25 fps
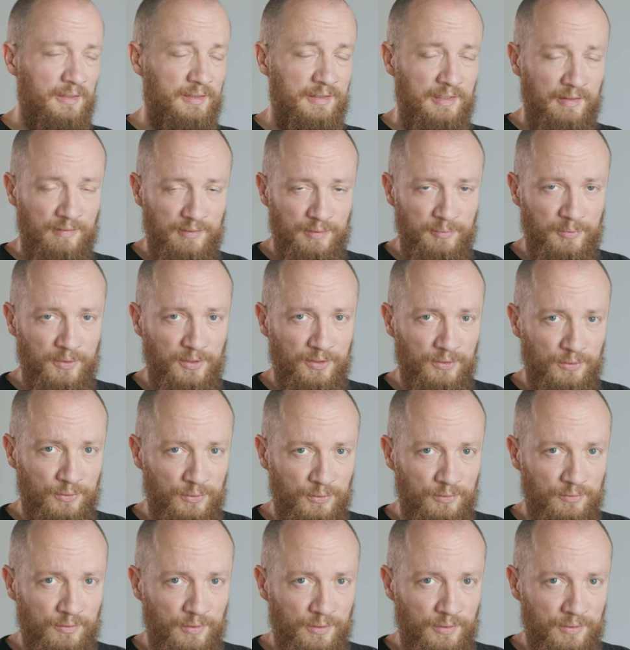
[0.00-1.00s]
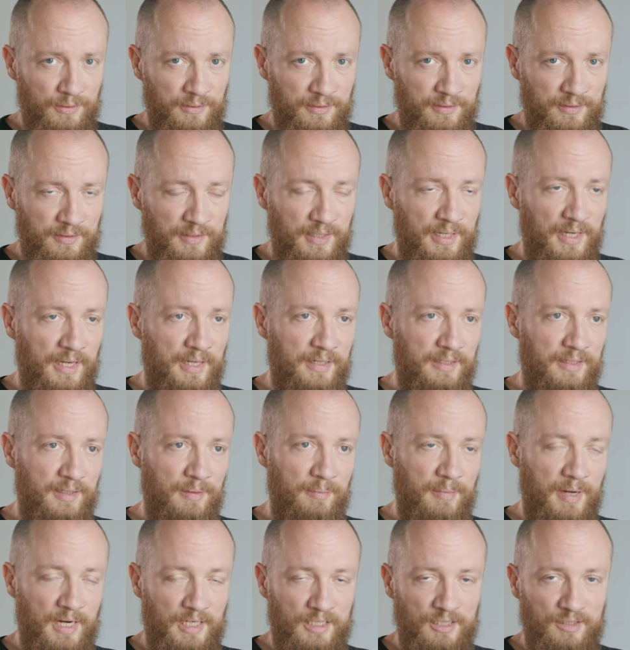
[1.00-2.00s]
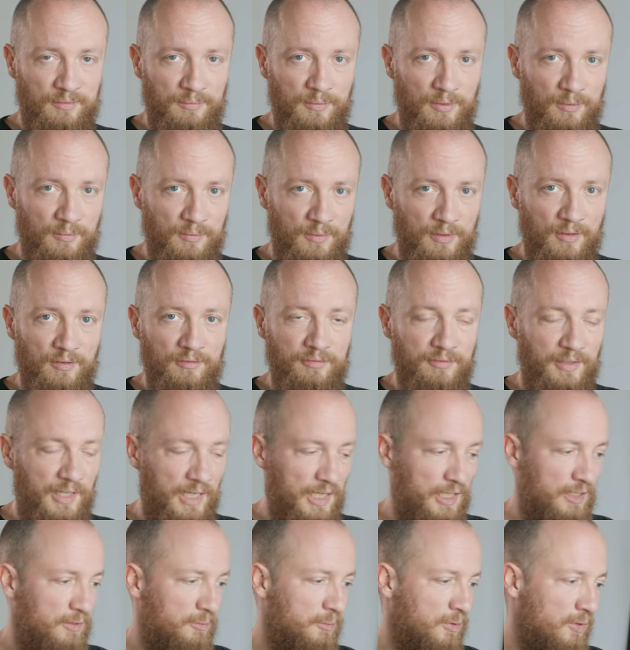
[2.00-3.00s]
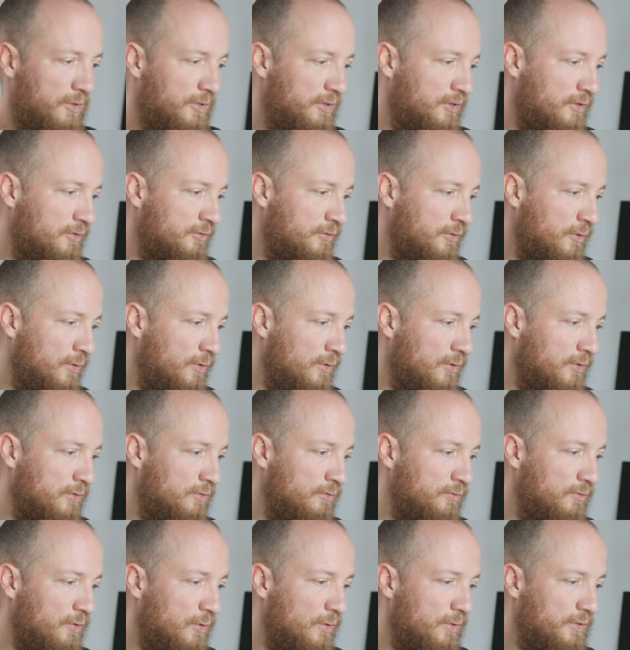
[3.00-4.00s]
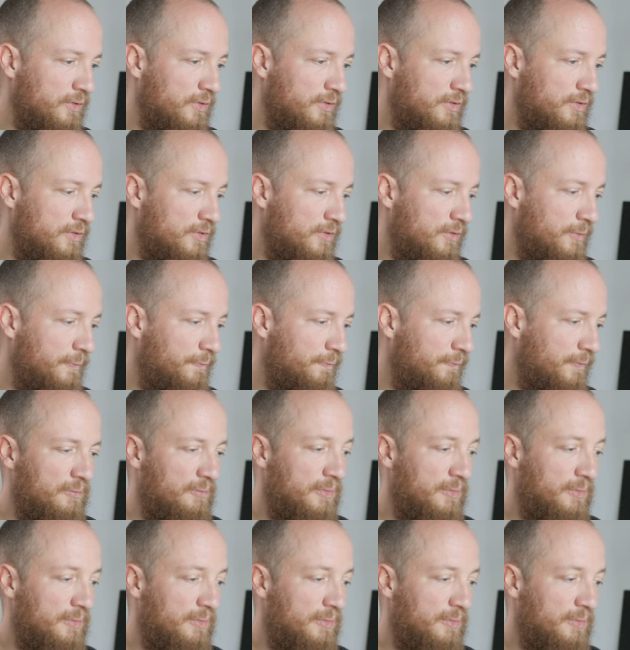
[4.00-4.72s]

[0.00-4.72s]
7.2 volts and a maximum of 8.4 volts.